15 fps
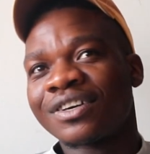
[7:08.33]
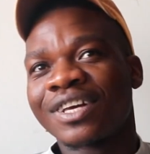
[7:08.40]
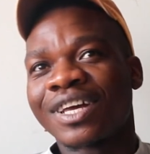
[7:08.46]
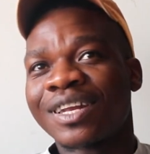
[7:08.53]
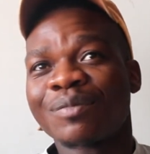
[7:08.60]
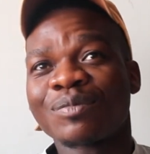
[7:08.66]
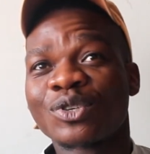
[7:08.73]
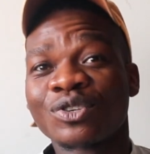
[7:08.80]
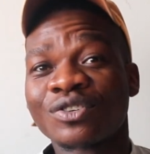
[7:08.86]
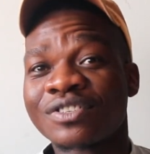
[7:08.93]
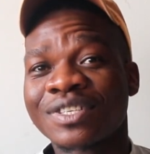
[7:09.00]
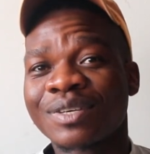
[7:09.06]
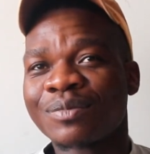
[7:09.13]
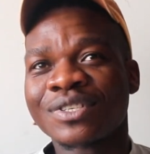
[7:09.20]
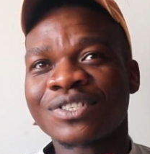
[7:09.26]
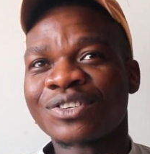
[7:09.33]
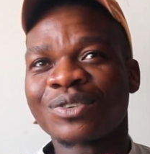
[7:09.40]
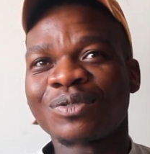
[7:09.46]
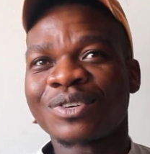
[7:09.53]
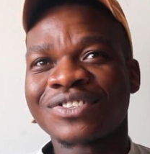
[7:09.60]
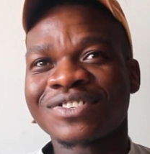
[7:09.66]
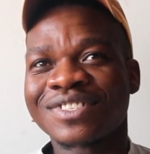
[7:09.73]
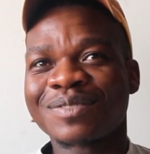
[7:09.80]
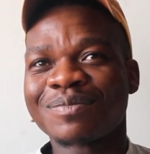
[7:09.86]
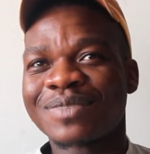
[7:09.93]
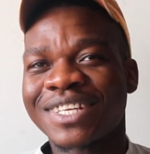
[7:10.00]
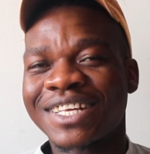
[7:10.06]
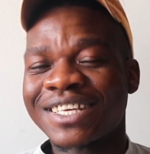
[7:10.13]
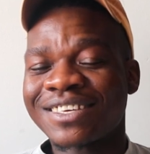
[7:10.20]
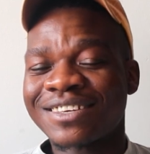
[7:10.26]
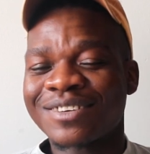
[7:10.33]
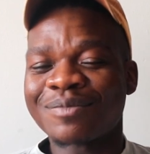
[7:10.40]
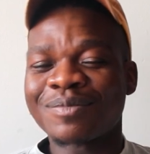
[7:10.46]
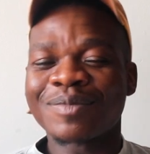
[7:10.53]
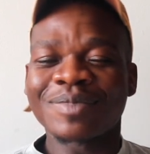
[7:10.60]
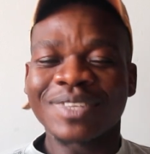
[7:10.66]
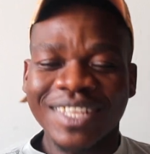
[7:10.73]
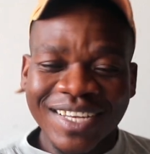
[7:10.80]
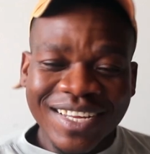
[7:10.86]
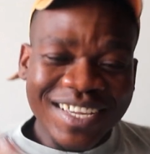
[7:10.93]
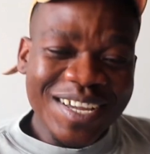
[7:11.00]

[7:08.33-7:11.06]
And I'm sure somebody's going to watch this and be like, yeah, I remember that.